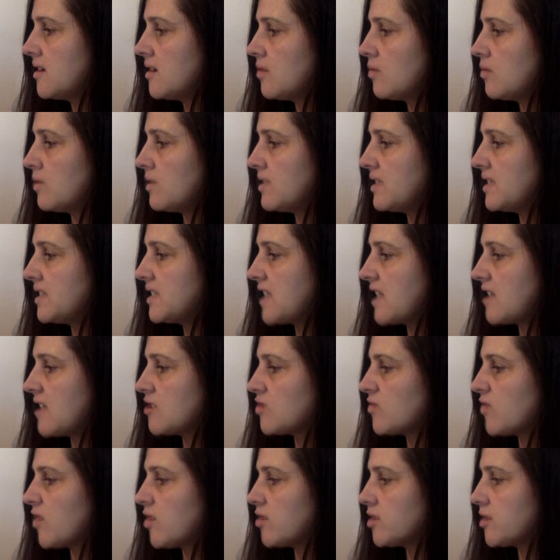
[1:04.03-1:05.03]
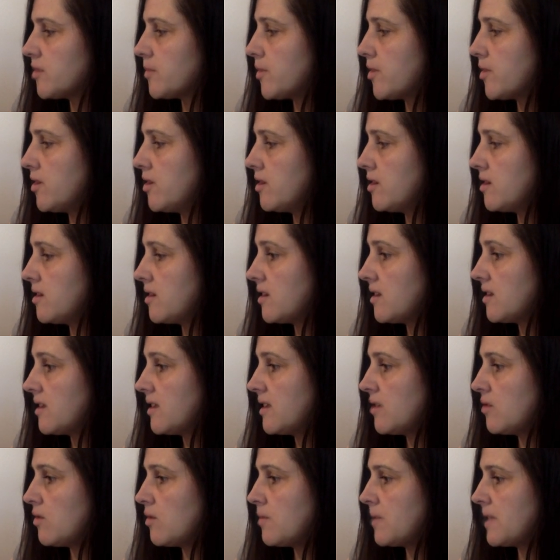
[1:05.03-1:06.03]
"When this house falls apart,
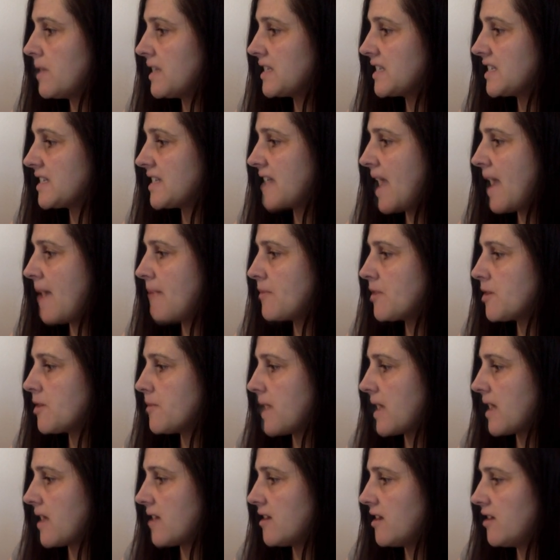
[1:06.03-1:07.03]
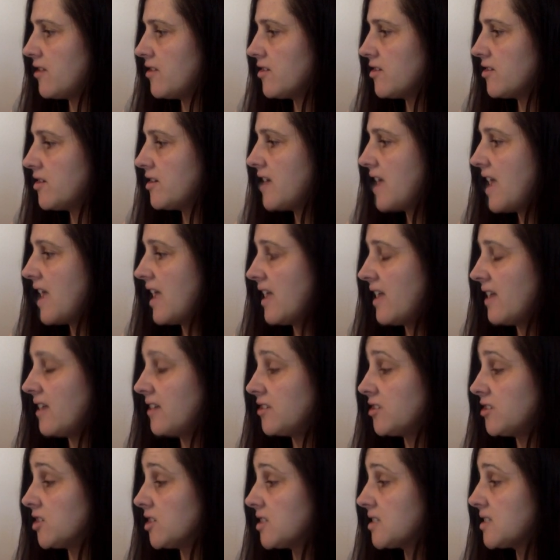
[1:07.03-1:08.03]
it will be a snap to make another,
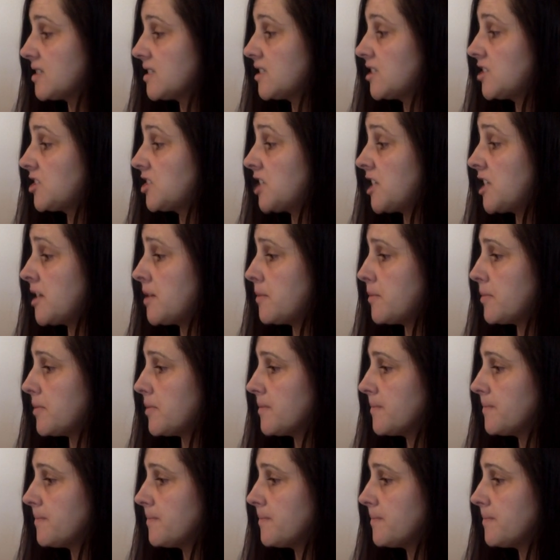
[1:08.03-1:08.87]
and just as cheap."